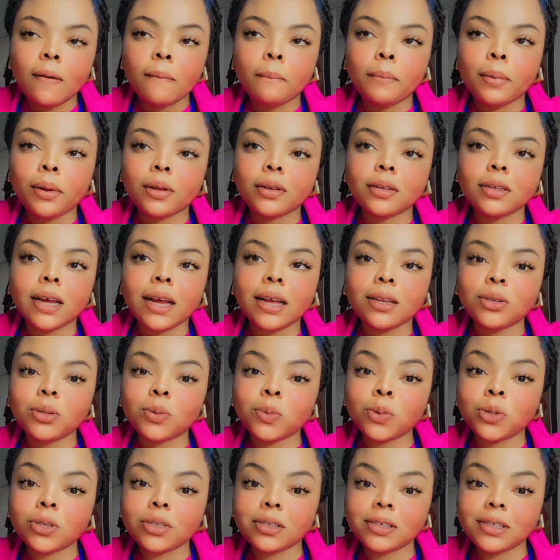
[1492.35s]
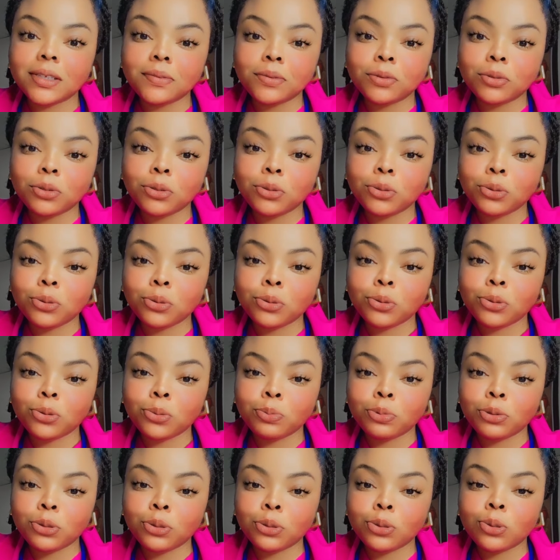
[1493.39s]
but I don't want this video to
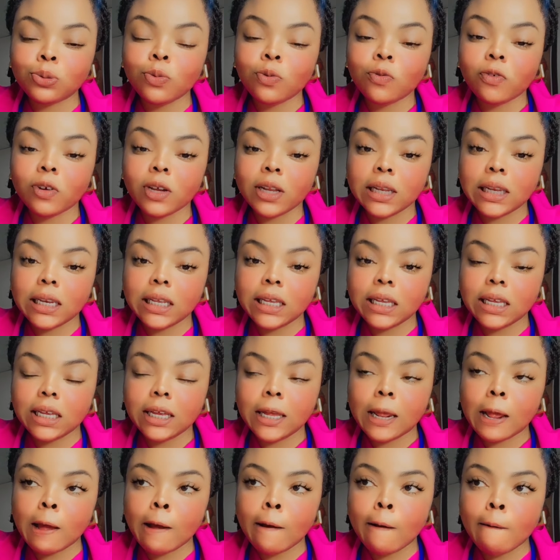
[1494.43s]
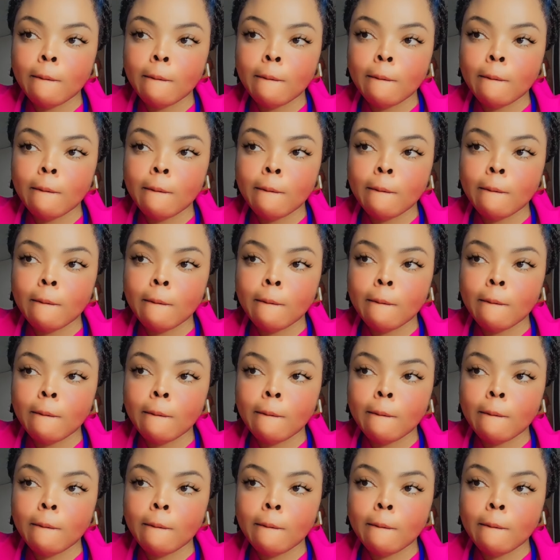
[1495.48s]
be overly